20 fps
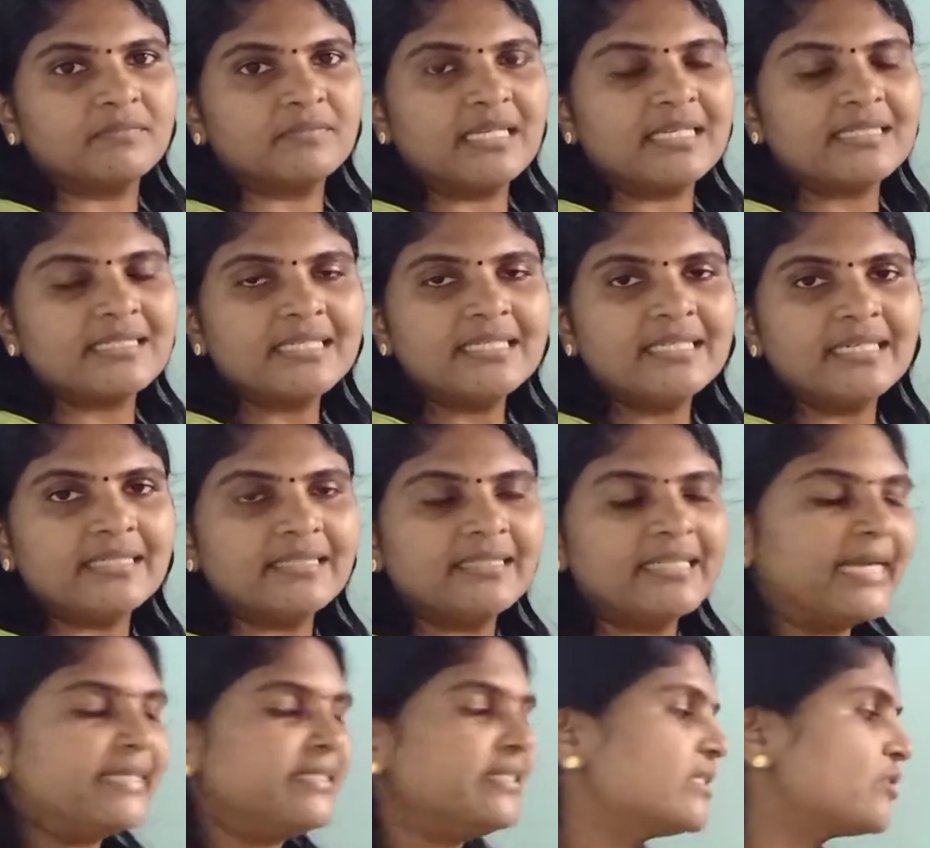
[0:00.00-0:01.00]
Listen it.
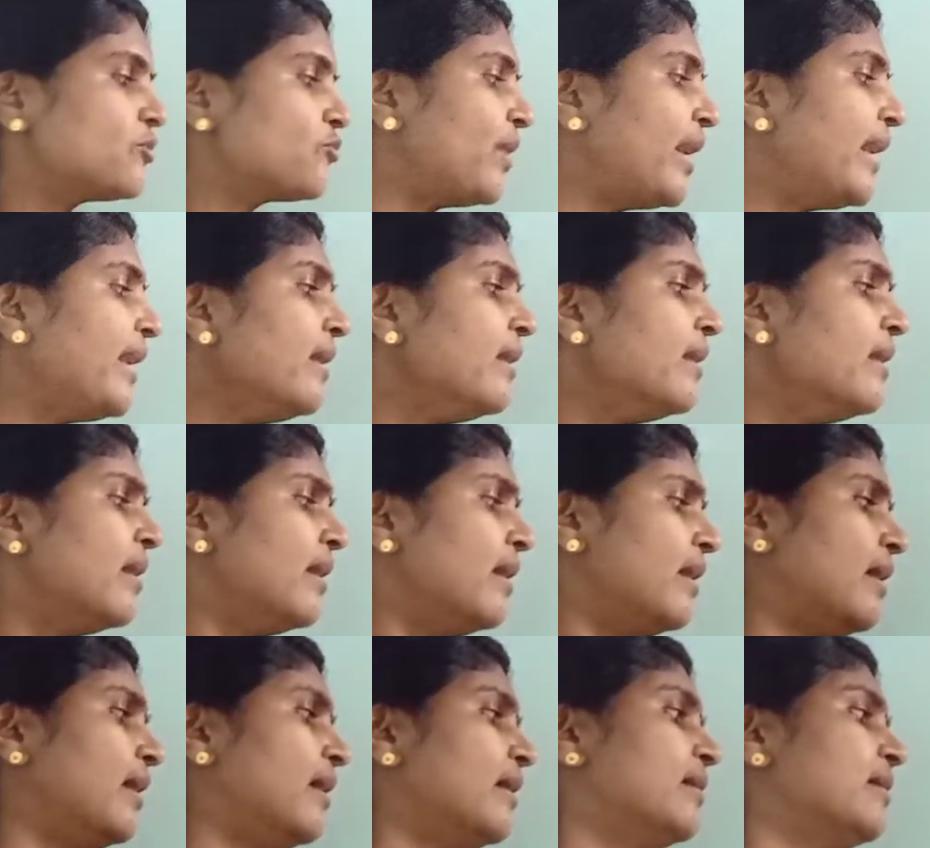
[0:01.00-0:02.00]
That is why
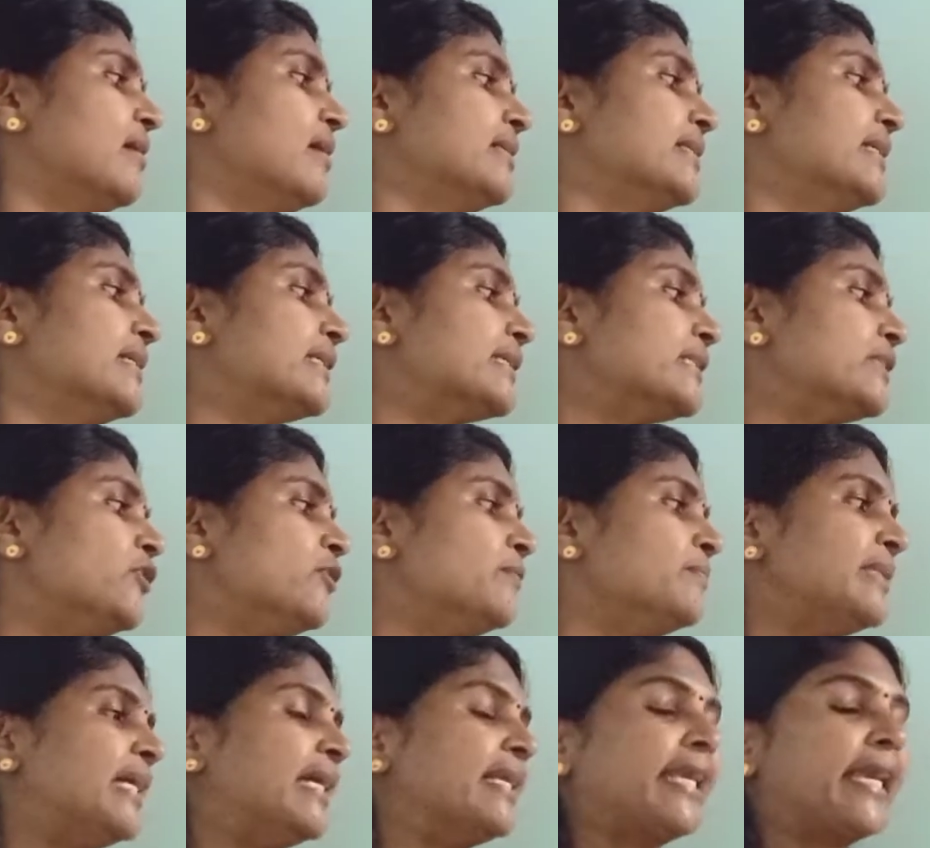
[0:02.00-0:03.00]
the
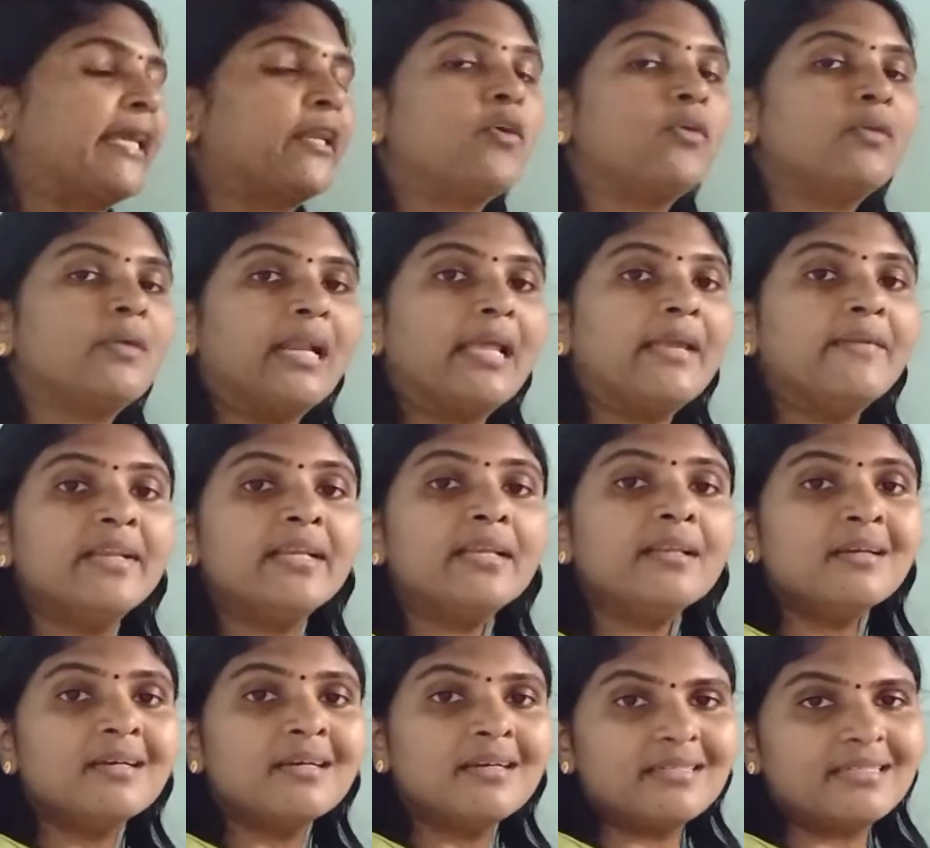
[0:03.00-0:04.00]
earthworm that cannot live
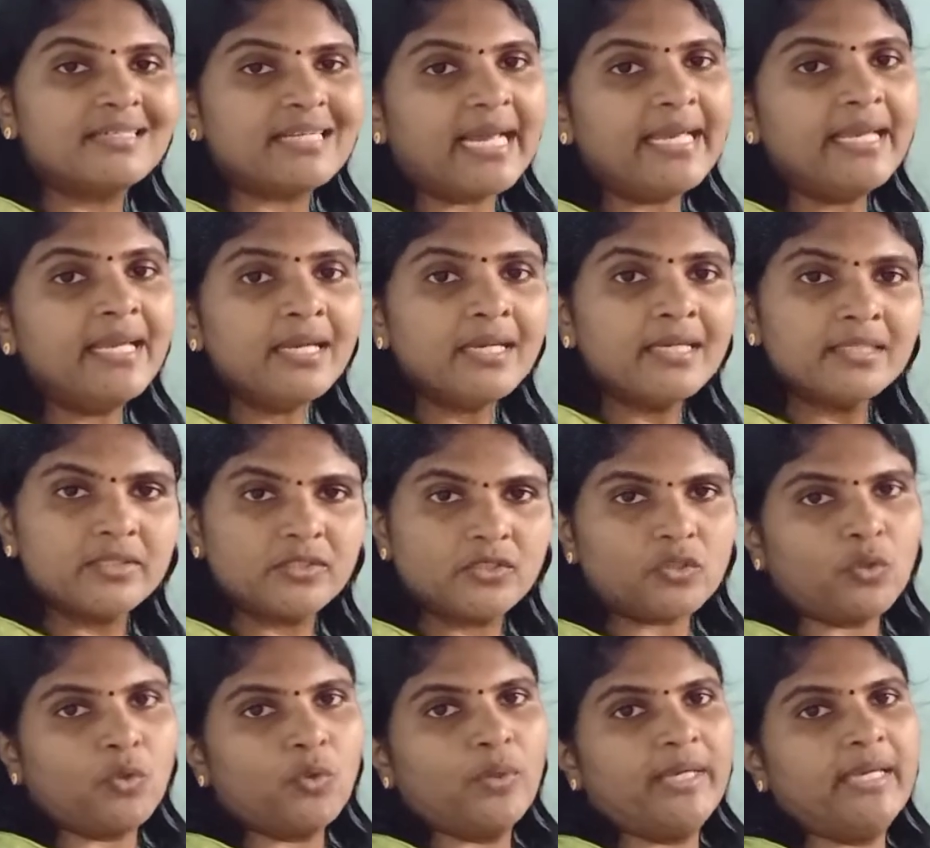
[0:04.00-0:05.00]
in dry
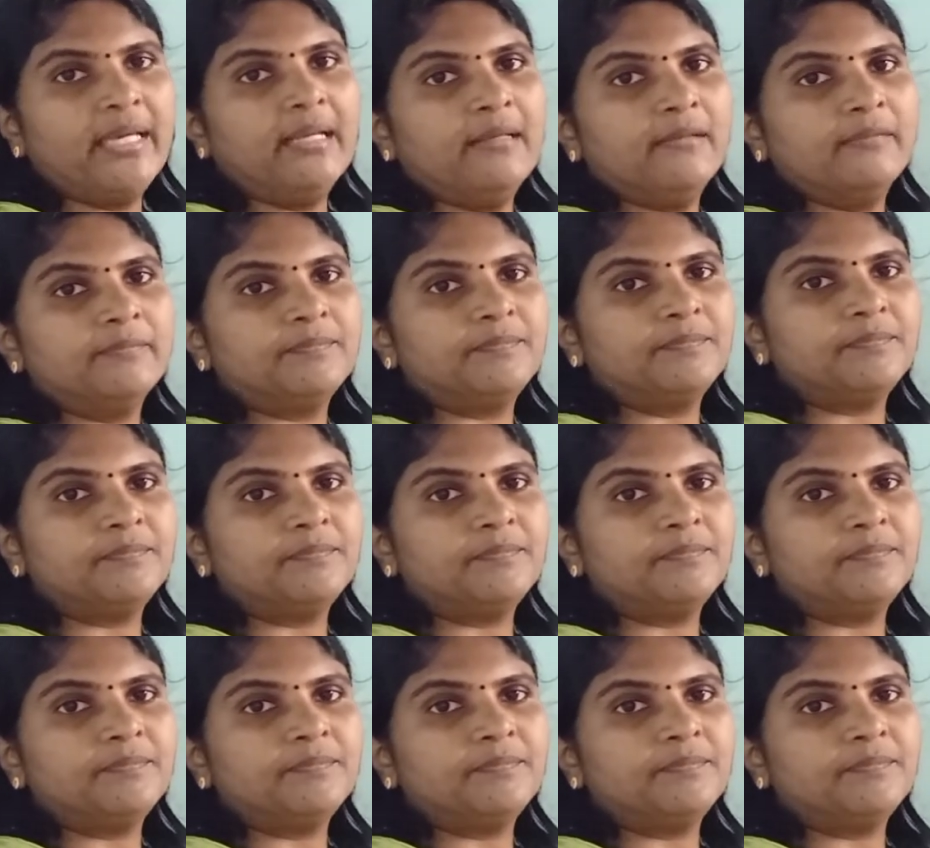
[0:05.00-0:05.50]
soil.